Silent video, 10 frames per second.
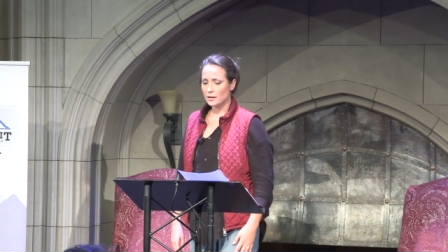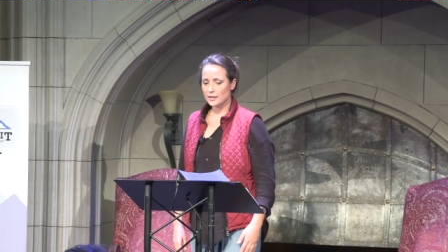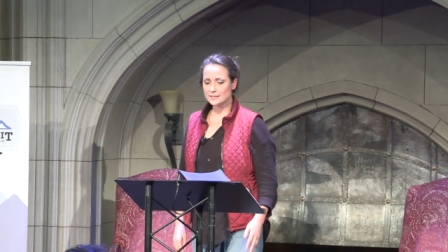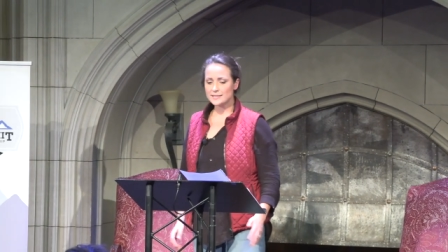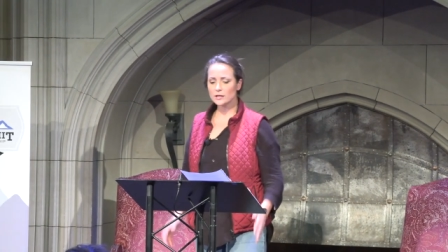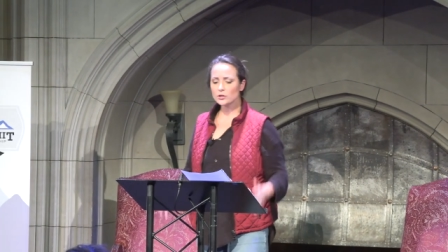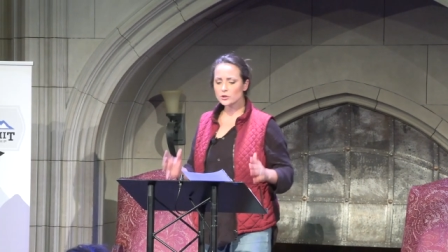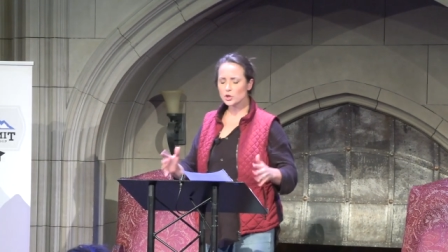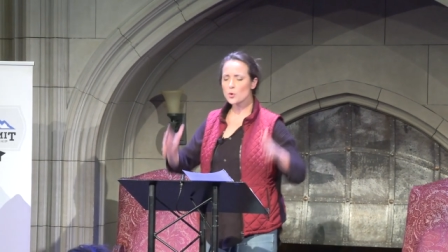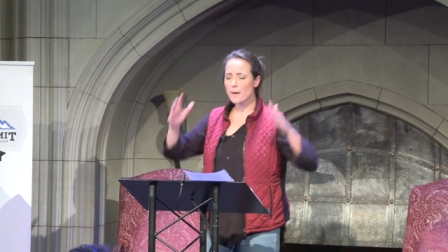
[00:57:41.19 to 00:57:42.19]
Until
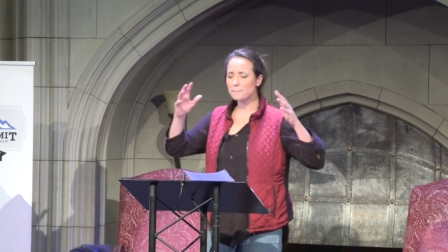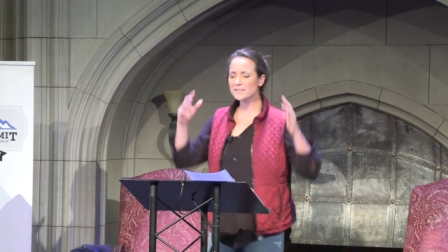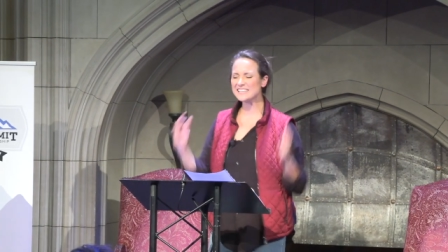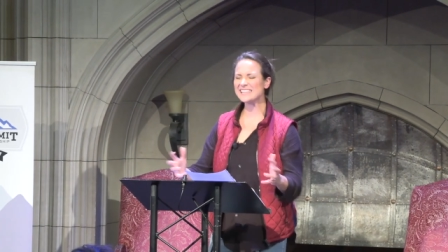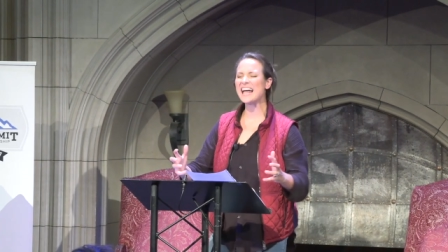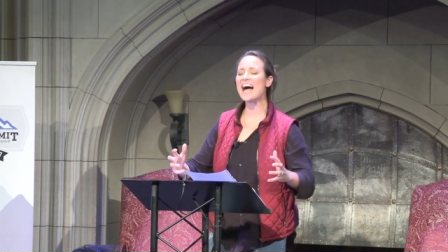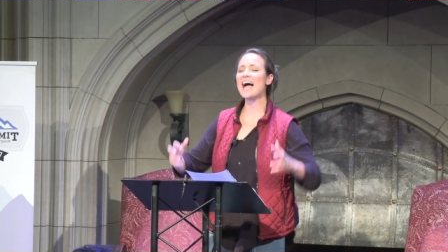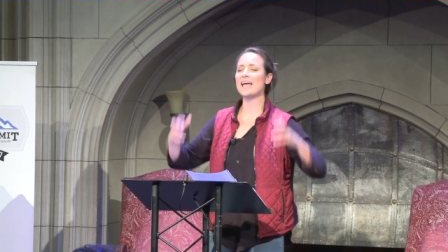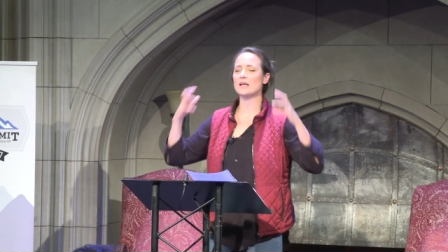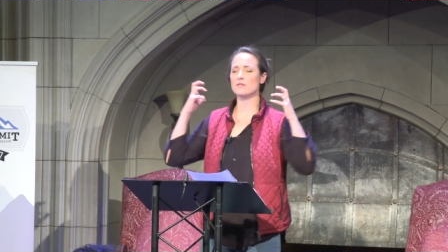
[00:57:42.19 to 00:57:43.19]
you
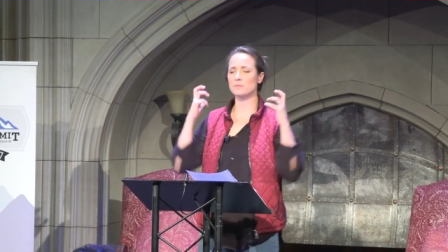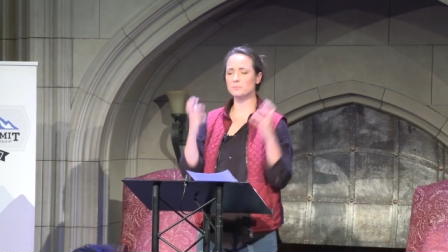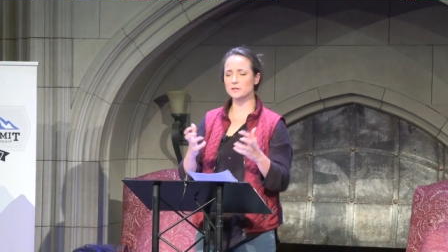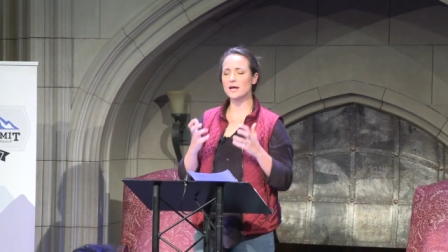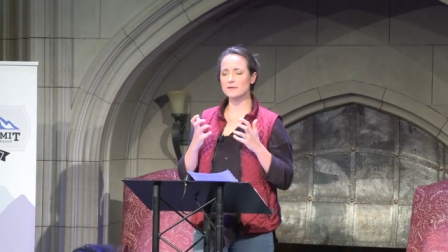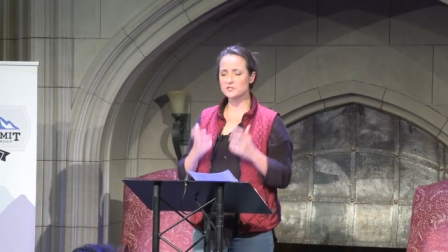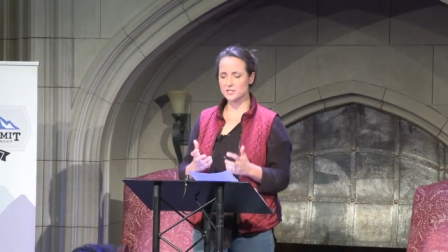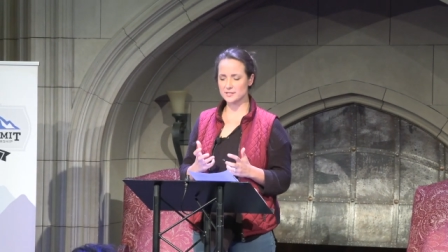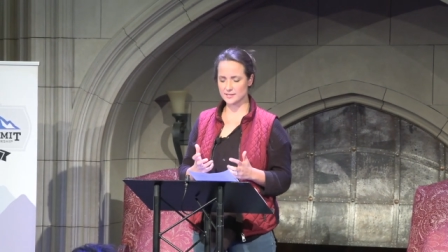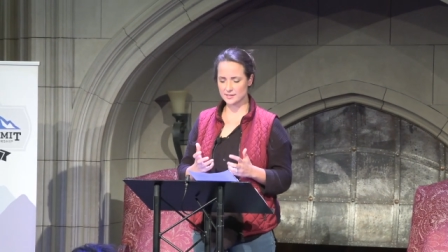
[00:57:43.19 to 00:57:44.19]
apply the blood of
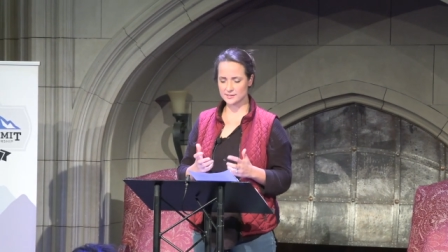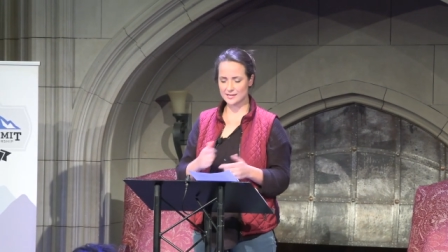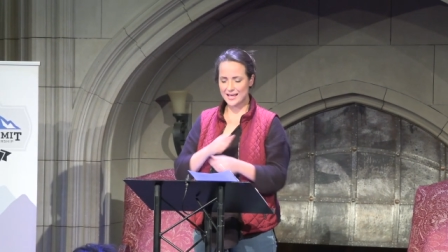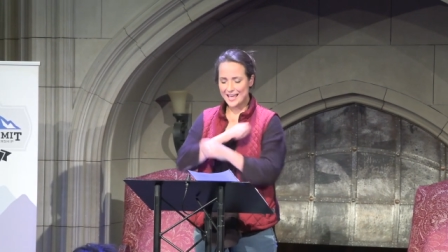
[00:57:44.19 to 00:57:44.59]
Jesus